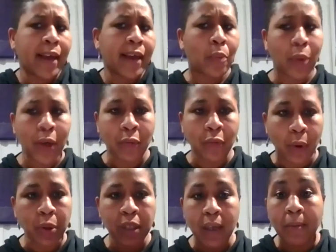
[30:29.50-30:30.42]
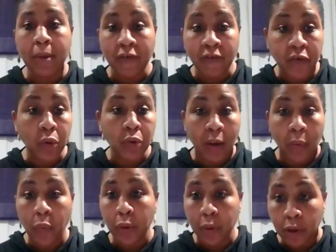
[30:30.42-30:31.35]
hey, can we grow some of the food
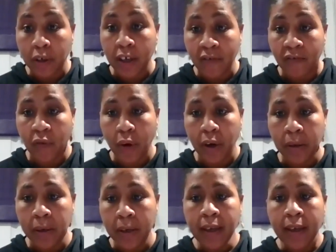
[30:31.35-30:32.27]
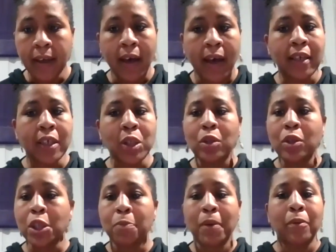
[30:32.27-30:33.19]
that we're looking for? And as soon
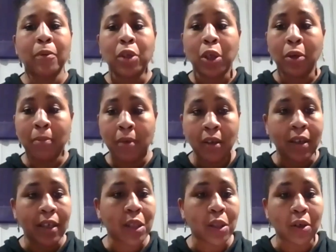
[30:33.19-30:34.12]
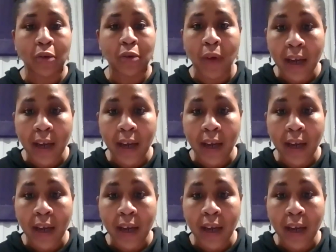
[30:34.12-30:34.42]
as people in the community started